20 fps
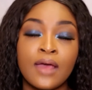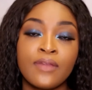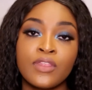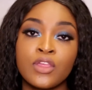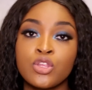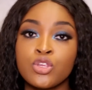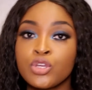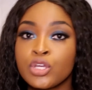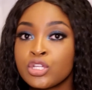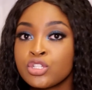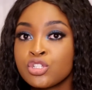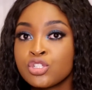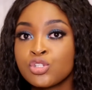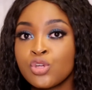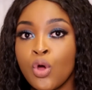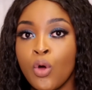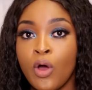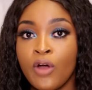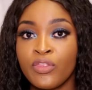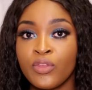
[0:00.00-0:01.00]
and then you can just
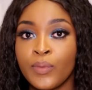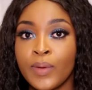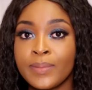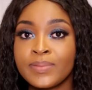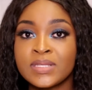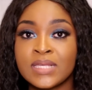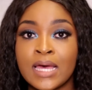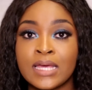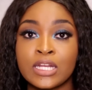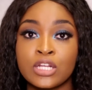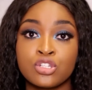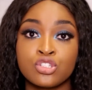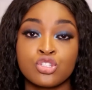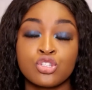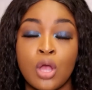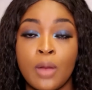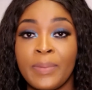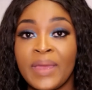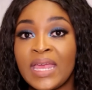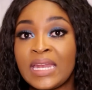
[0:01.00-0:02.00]
go on the website and
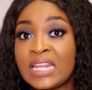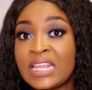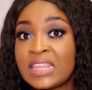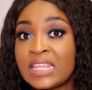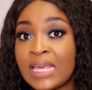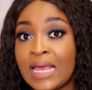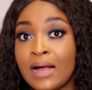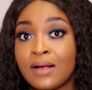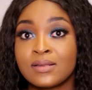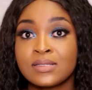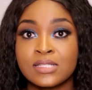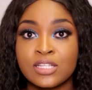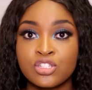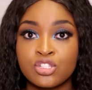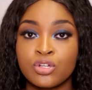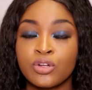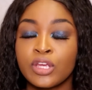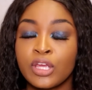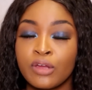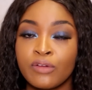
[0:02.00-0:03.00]
shop anything else that
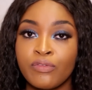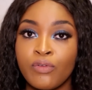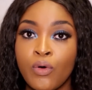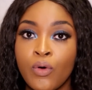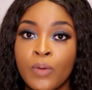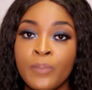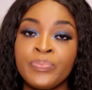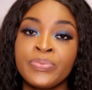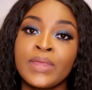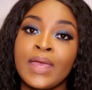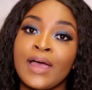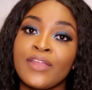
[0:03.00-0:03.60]
you're looking for.